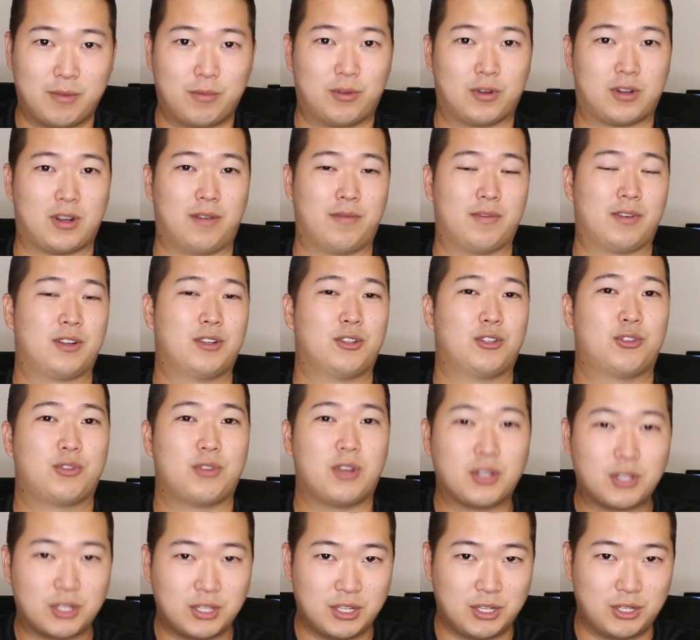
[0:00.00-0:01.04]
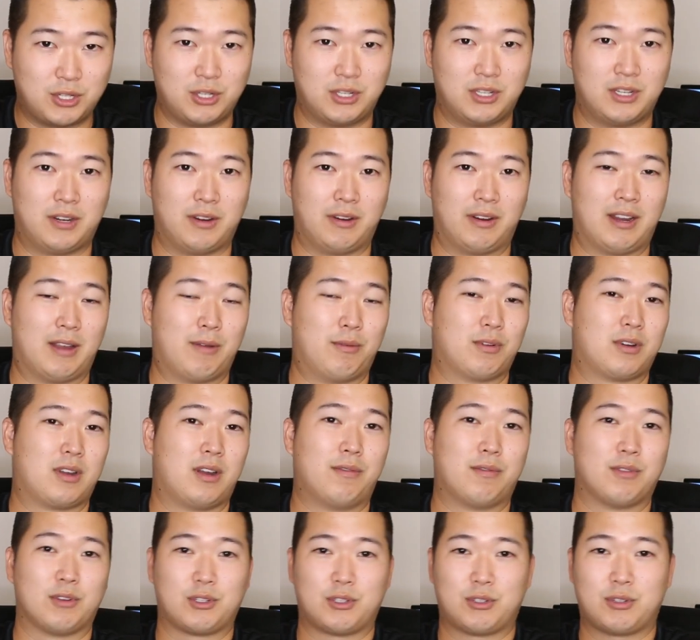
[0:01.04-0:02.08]
will cover construction engineering, and will
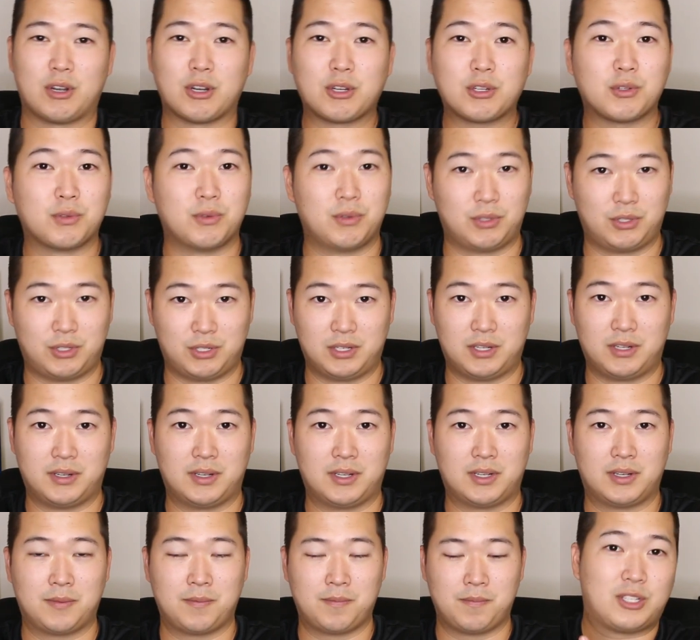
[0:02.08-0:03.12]
cover structural engineering.